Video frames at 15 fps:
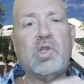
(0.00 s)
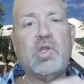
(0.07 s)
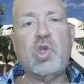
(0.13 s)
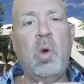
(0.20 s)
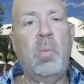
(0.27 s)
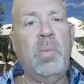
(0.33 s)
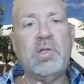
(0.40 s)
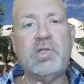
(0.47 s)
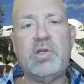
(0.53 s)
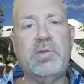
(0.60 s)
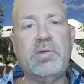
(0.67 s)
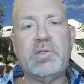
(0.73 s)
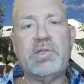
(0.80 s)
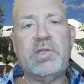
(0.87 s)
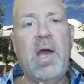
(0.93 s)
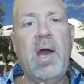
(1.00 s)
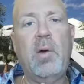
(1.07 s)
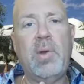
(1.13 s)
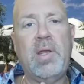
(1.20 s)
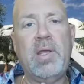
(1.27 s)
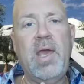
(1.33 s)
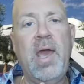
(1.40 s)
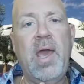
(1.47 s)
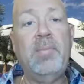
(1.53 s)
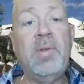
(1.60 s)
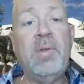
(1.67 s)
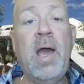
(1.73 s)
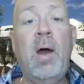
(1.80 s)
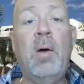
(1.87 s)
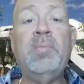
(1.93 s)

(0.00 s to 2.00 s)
did so much of their salary cap.